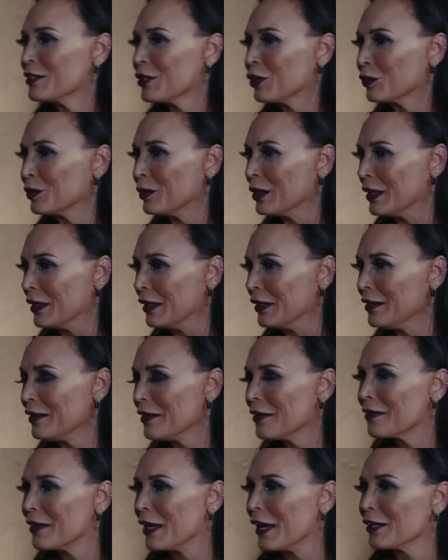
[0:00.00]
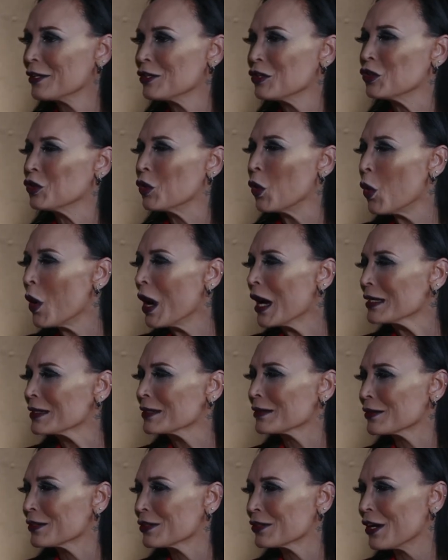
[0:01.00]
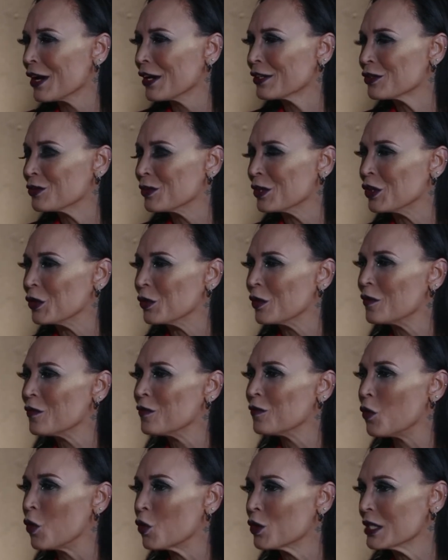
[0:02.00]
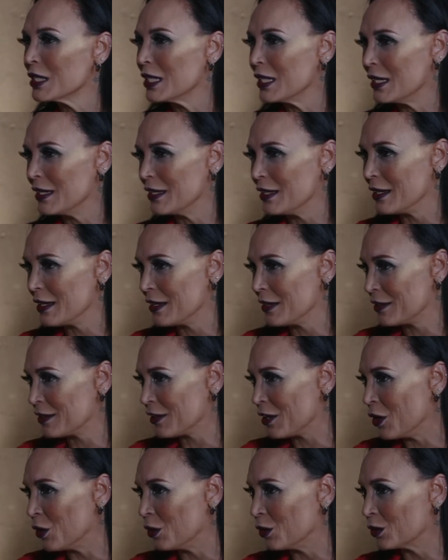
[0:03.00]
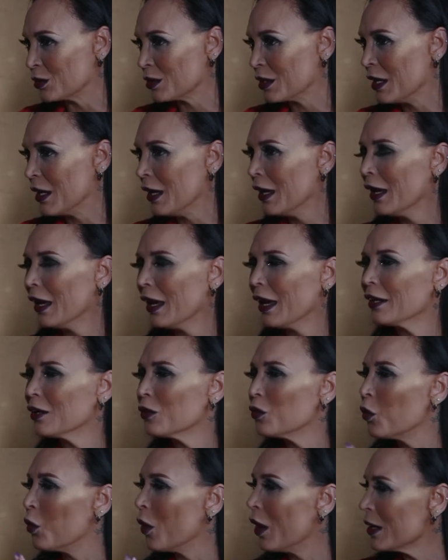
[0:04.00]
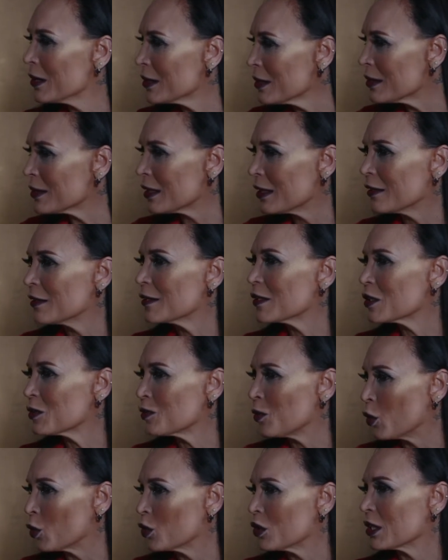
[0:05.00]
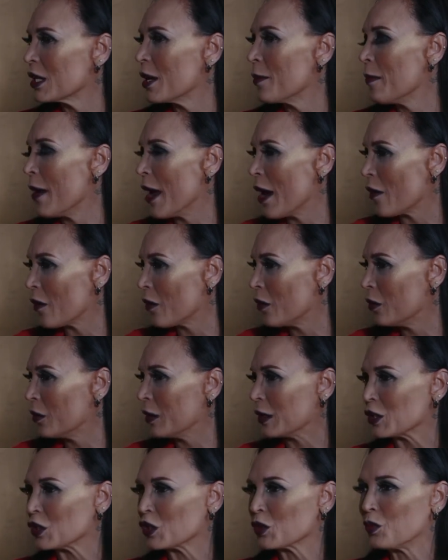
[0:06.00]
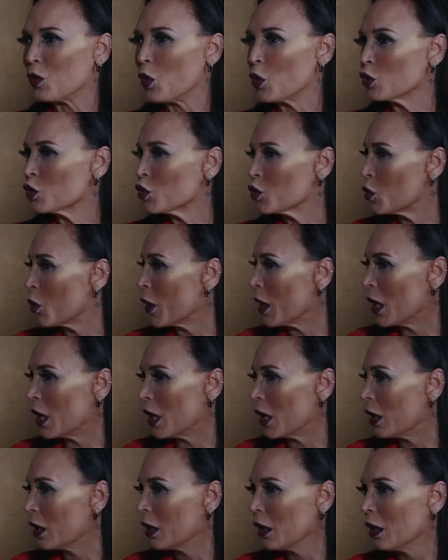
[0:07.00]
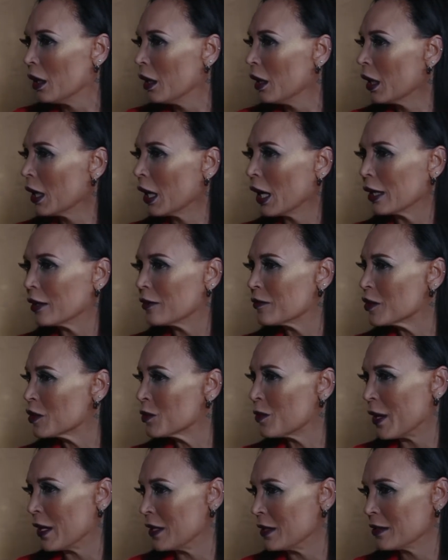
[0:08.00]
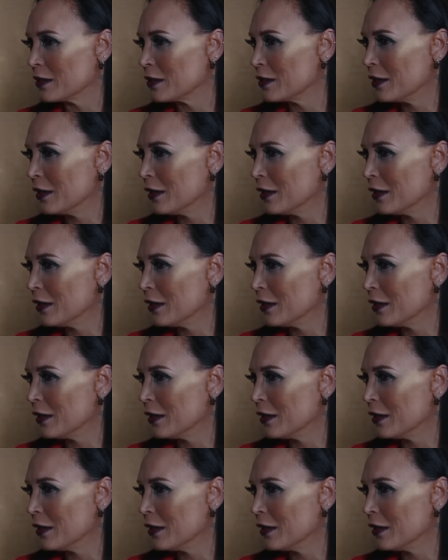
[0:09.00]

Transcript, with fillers: told me that your hustle started when you were 14 years old. And it wasn't in the sports apparel and sportswear kind of space.